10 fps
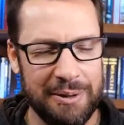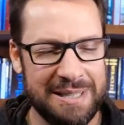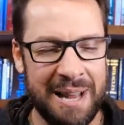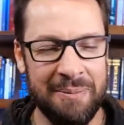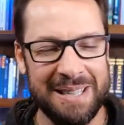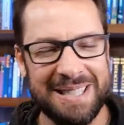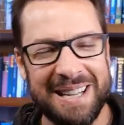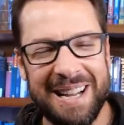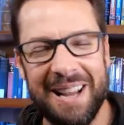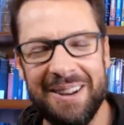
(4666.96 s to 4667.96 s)
his name is
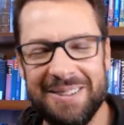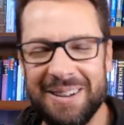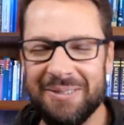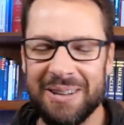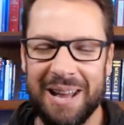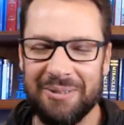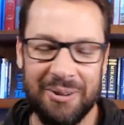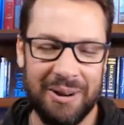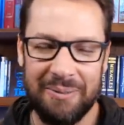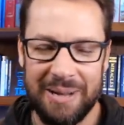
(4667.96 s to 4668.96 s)
in, in, real life or
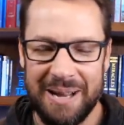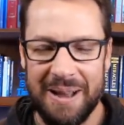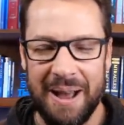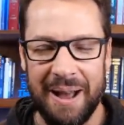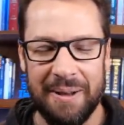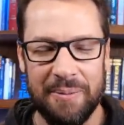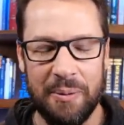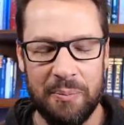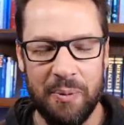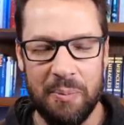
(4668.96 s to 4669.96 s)
her name. Uh, but
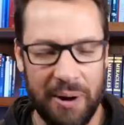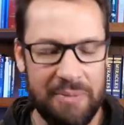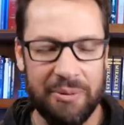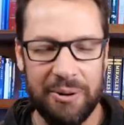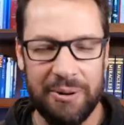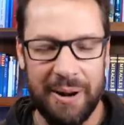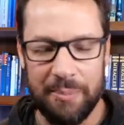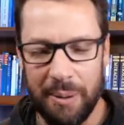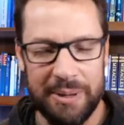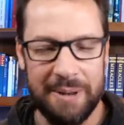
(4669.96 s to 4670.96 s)
we, we pray for uh,
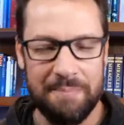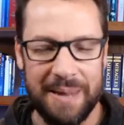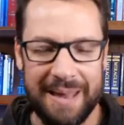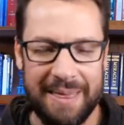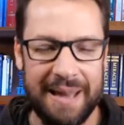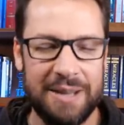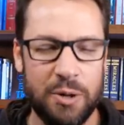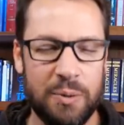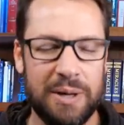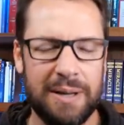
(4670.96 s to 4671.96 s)
probably him that
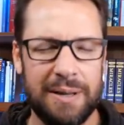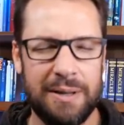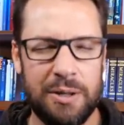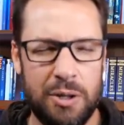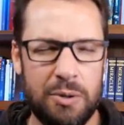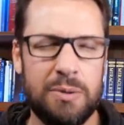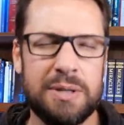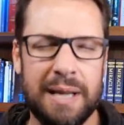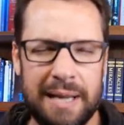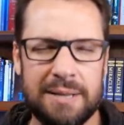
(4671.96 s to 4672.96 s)
you would
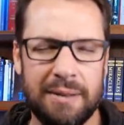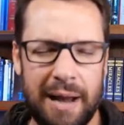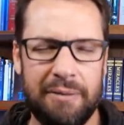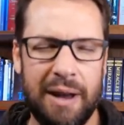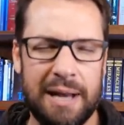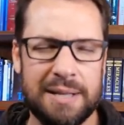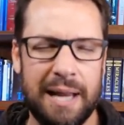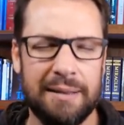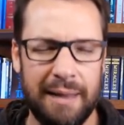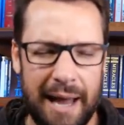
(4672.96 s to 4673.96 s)
use his life as
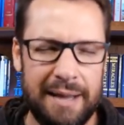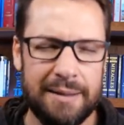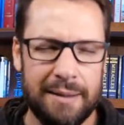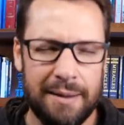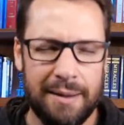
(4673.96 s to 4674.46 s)
a light